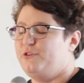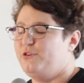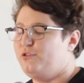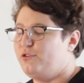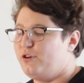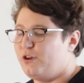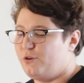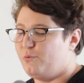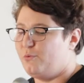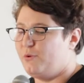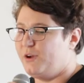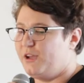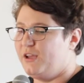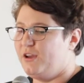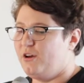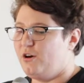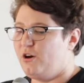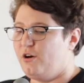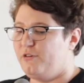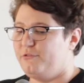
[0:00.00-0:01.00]
not
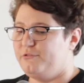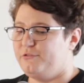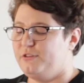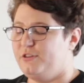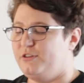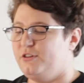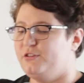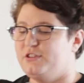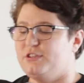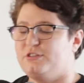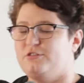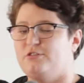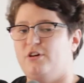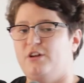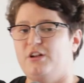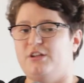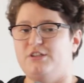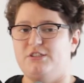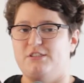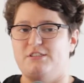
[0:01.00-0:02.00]
aware of the new
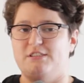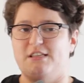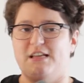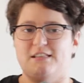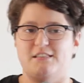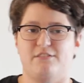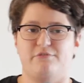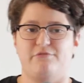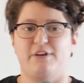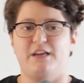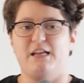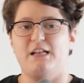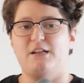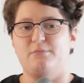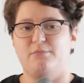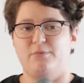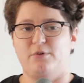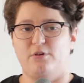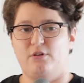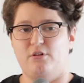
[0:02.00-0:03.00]
technologies that's
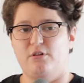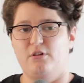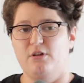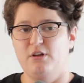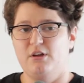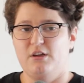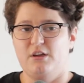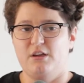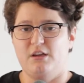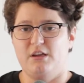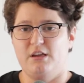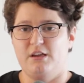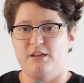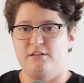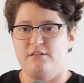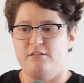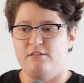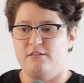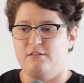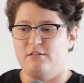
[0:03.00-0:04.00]
available
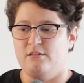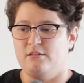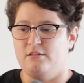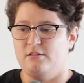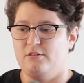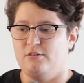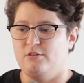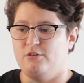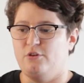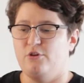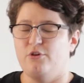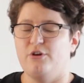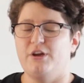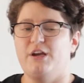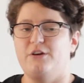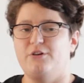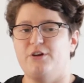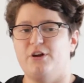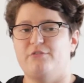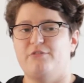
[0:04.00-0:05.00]
in your
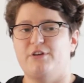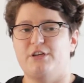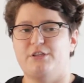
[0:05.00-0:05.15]
area of